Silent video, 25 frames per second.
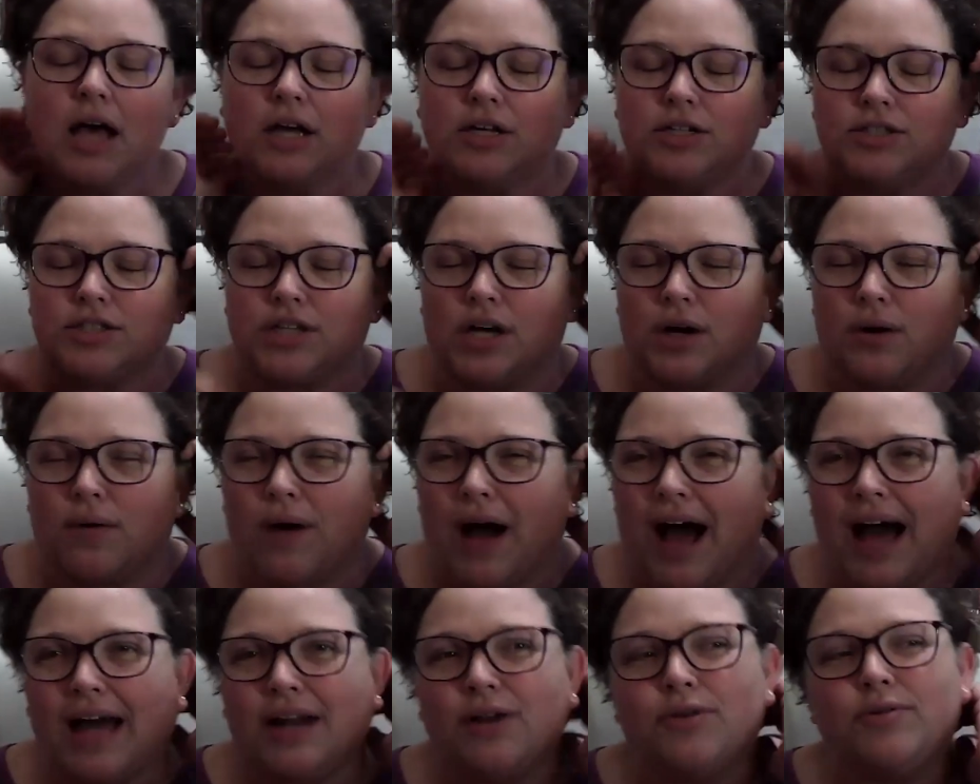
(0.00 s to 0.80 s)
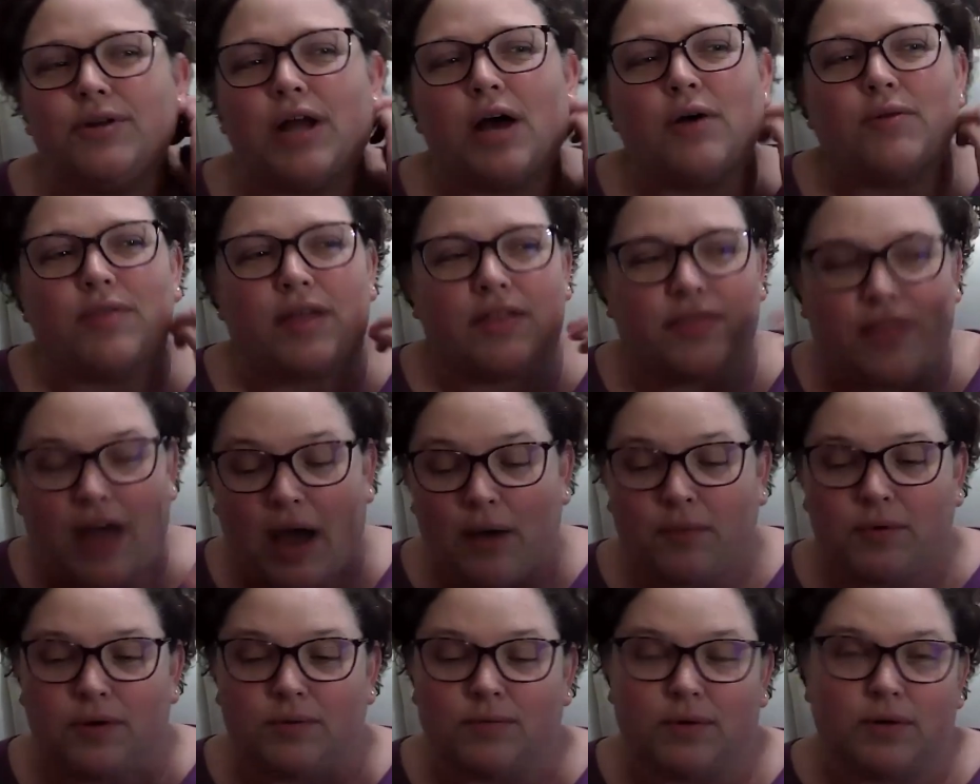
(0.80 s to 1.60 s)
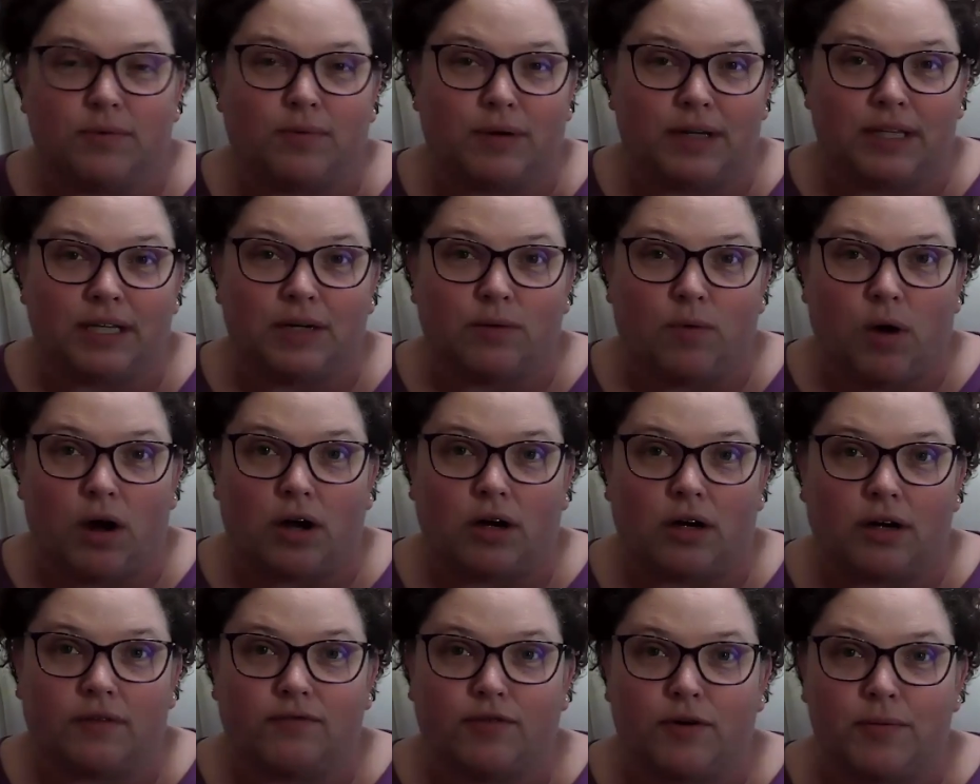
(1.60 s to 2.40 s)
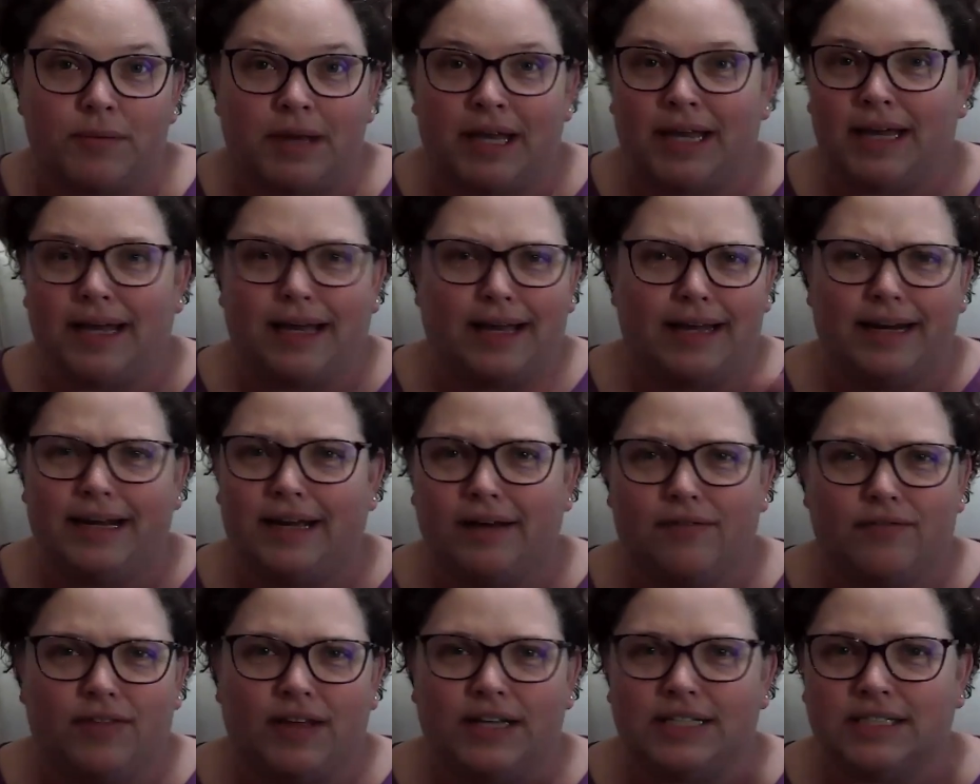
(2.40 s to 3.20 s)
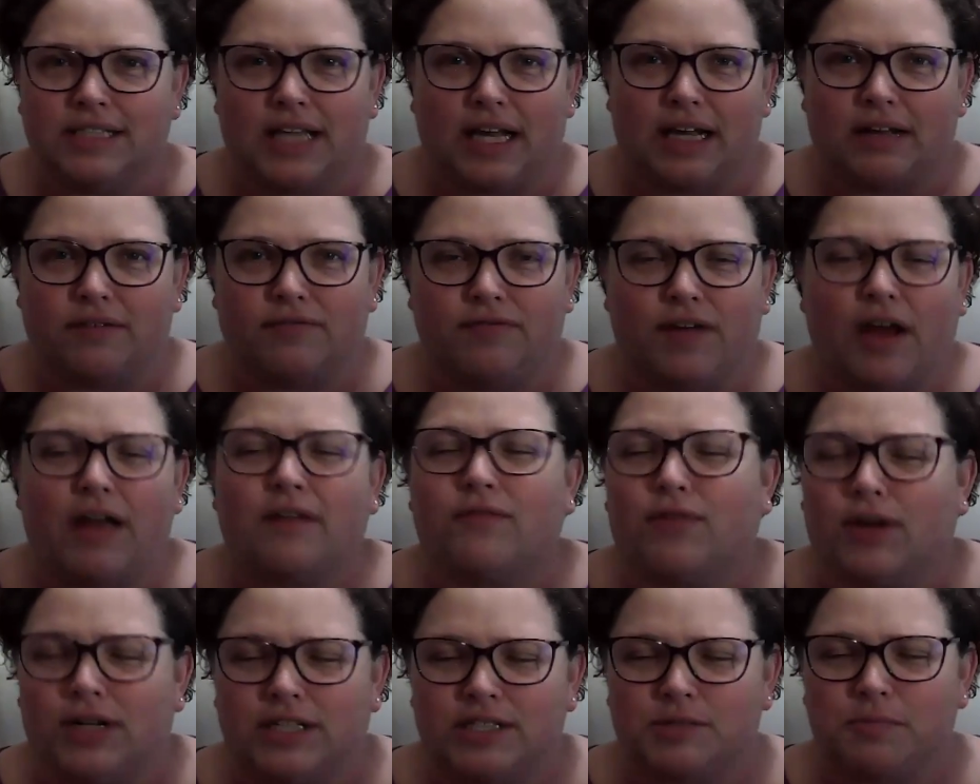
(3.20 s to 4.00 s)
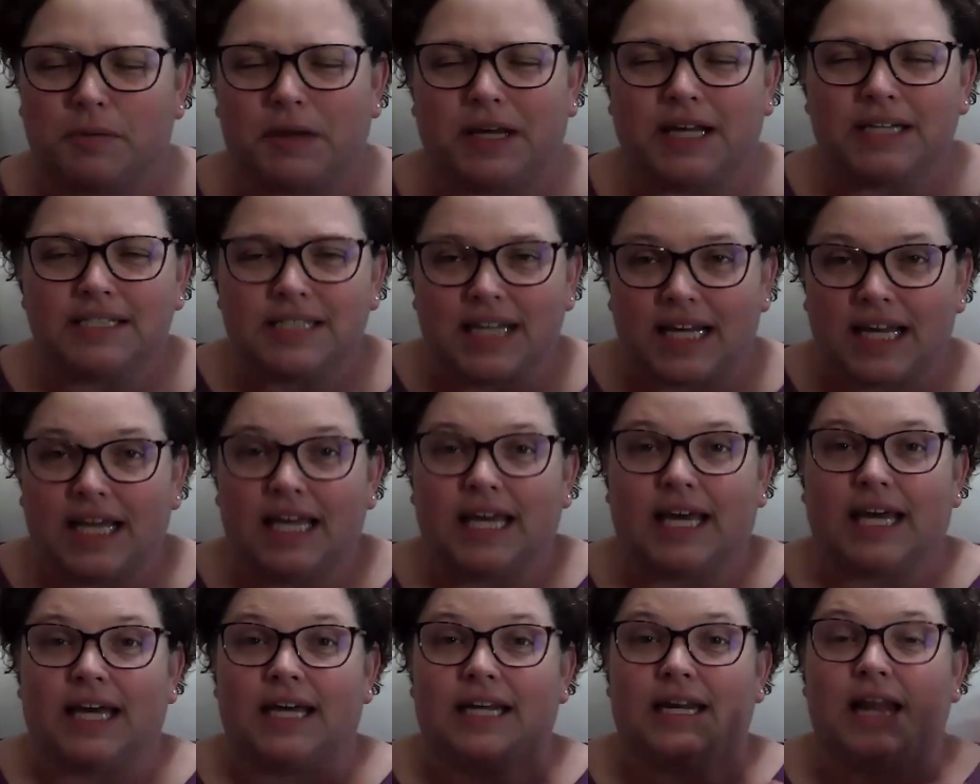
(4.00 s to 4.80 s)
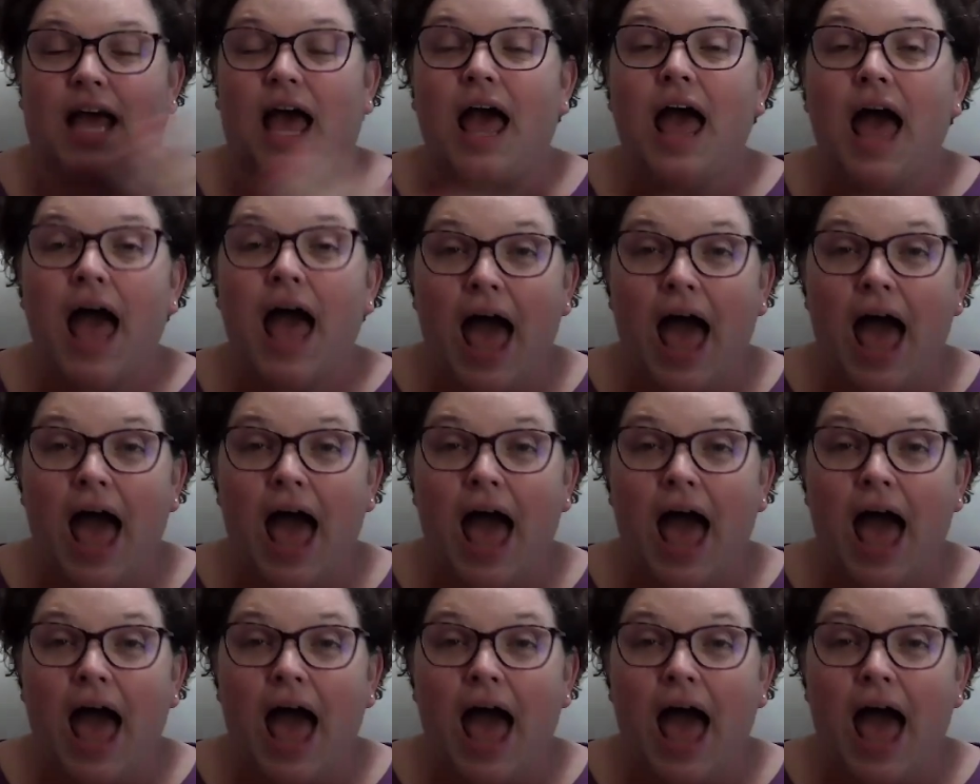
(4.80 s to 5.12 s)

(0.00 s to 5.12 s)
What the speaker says: So I don't know that that one would really work for me, any of these like favorites, because again,